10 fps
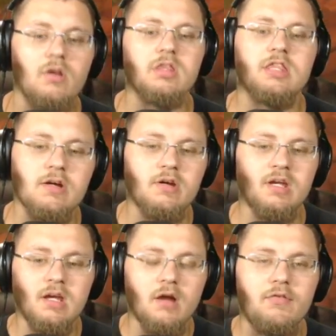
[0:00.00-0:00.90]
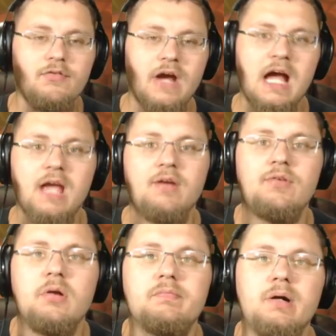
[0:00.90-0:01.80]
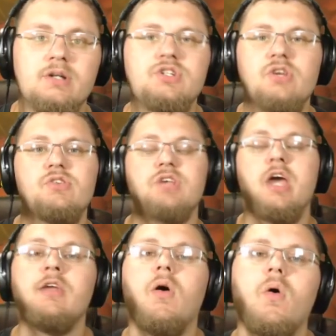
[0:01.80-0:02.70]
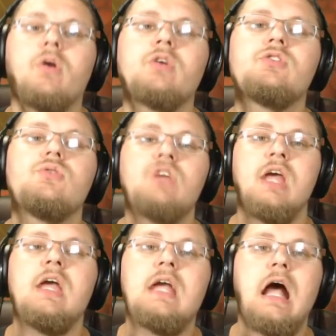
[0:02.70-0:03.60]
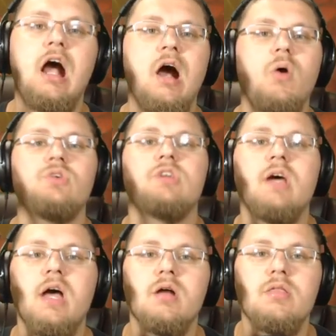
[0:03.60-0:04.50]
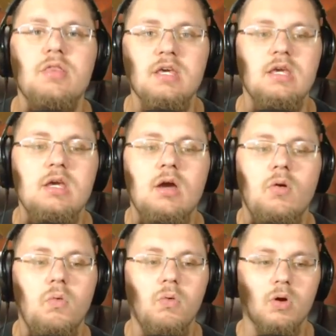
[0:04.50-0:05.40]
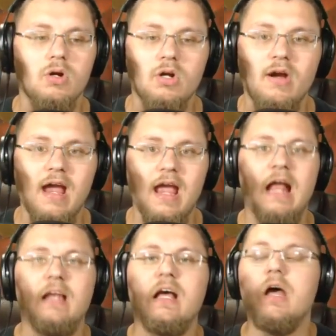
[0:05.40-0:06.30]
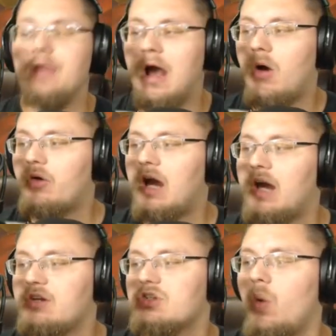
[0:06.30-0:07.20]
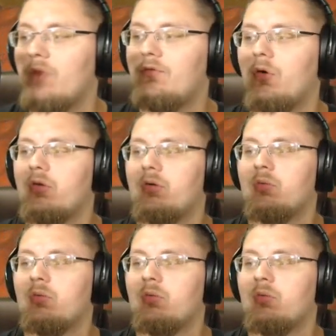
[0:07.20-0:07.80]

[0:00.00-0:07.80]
35 punches in order to take out the worker ant. Now guys, going further,